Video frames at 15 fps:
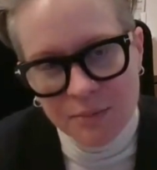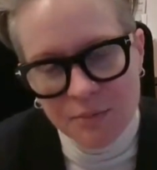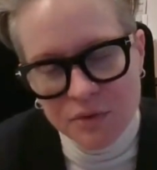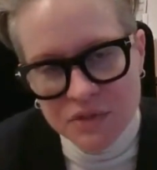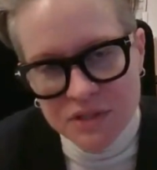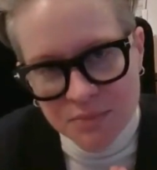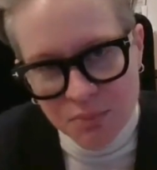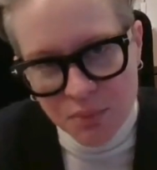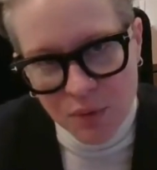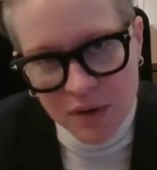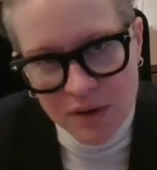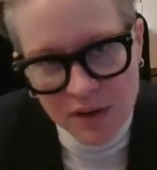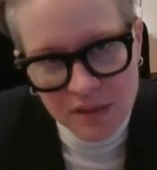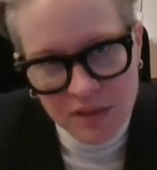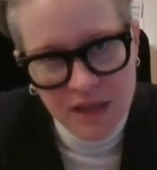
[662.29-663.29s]
The most
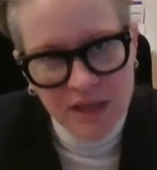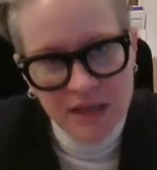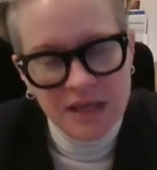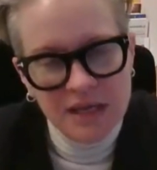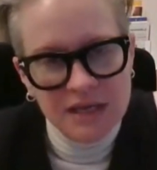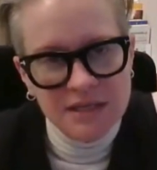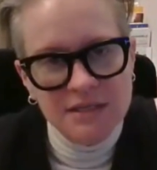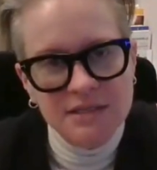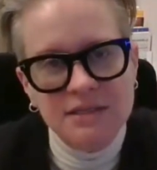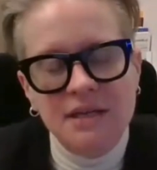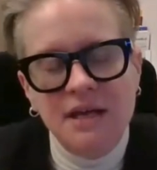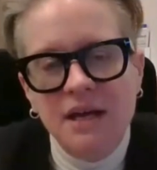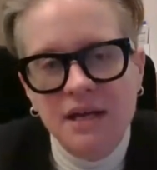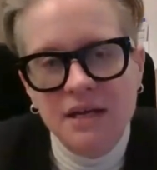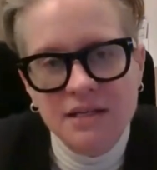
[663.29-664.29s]
important thing is
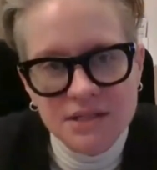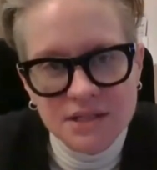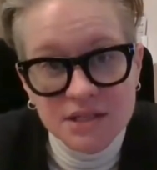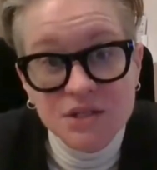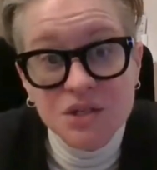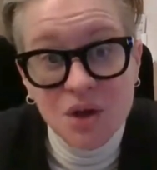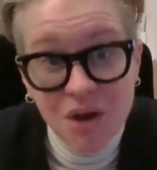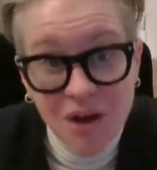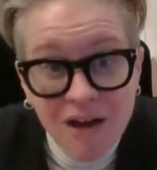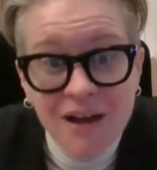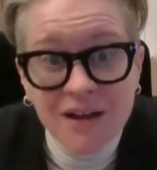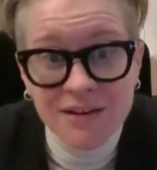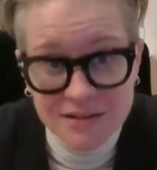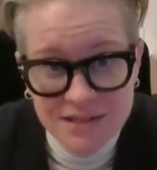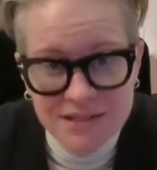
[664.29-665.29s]
to
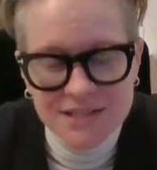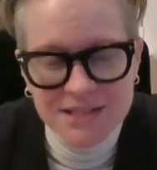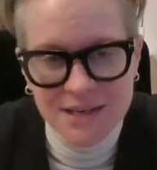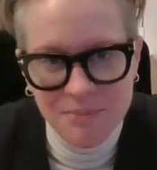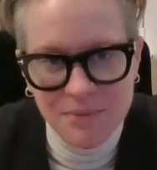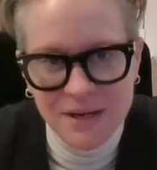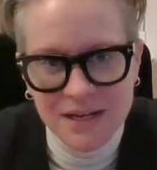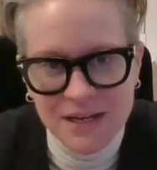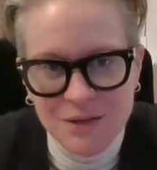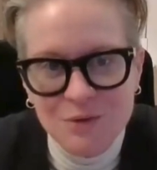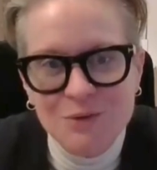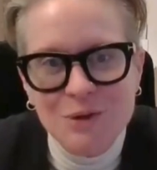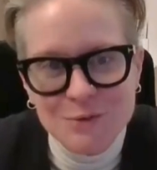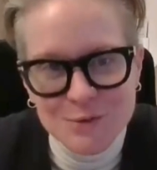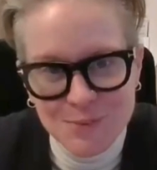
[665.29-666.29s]
talk to somebody
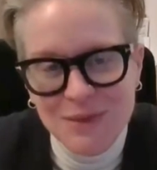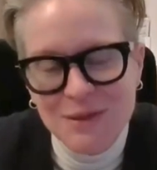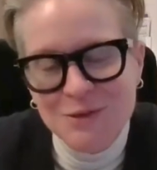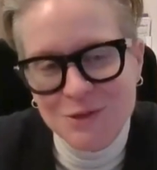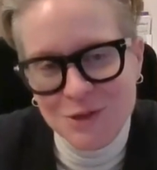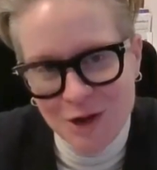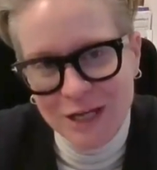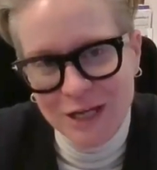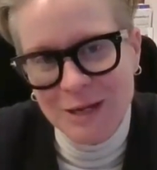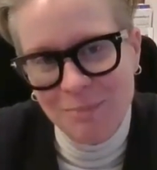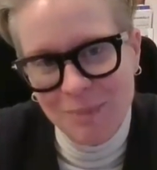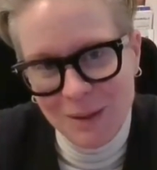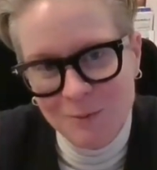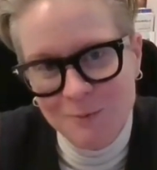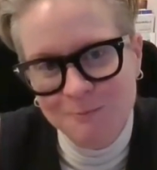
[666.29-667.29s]
who knows what they're
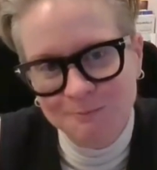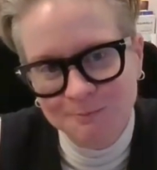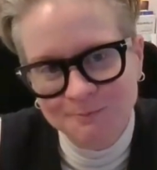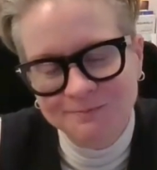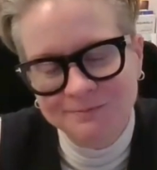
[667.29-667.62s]
talking about.